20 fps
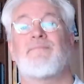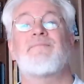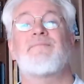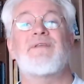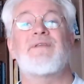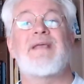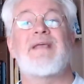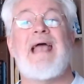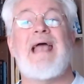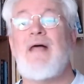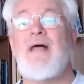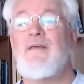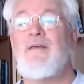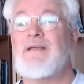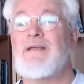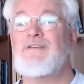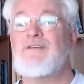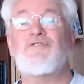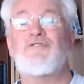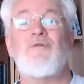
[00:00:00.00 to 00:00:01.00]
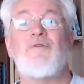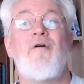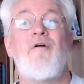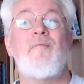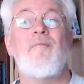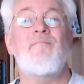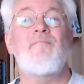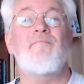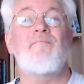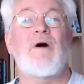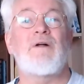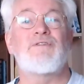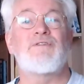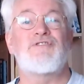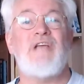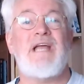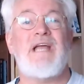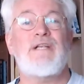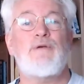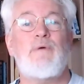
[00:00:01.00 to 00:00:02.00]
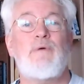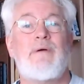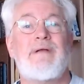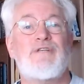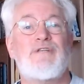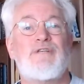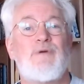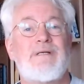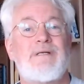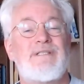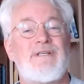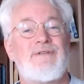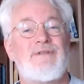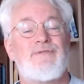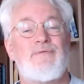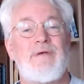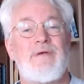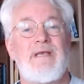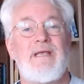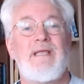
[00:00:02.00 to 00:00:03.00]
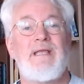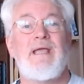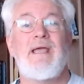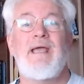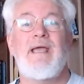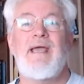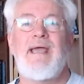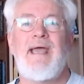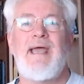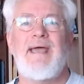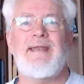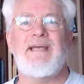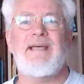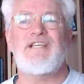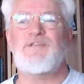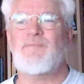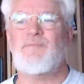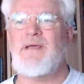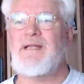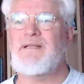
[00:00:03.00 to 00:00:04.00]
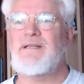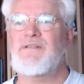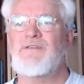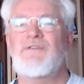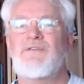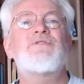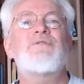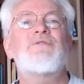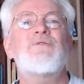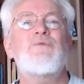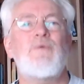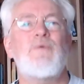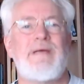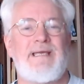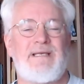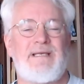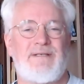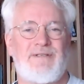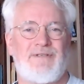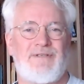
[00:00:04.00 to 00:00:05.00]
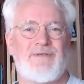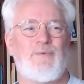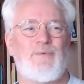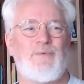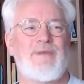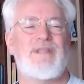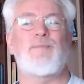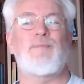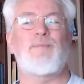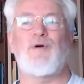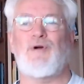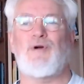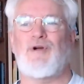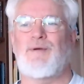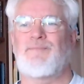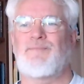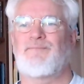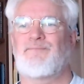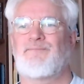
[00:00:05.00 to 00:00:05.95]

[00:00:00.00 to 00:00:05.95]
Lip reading: The Gathering Storm on January 23 and I spent 2 weeks with the book.